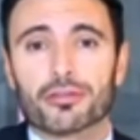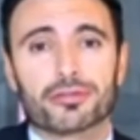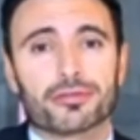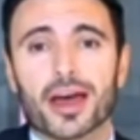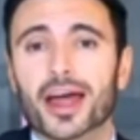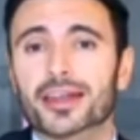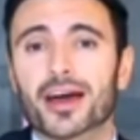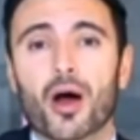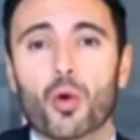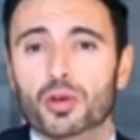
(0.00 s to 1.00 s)
of
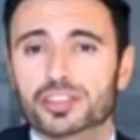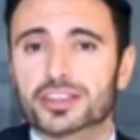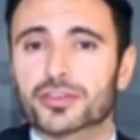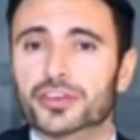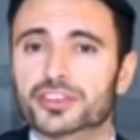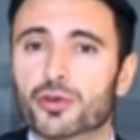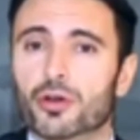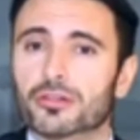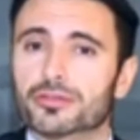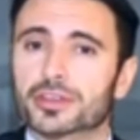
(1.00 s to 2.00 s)
and how was it
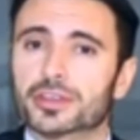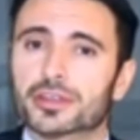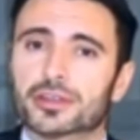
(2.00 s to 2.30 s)
resolved?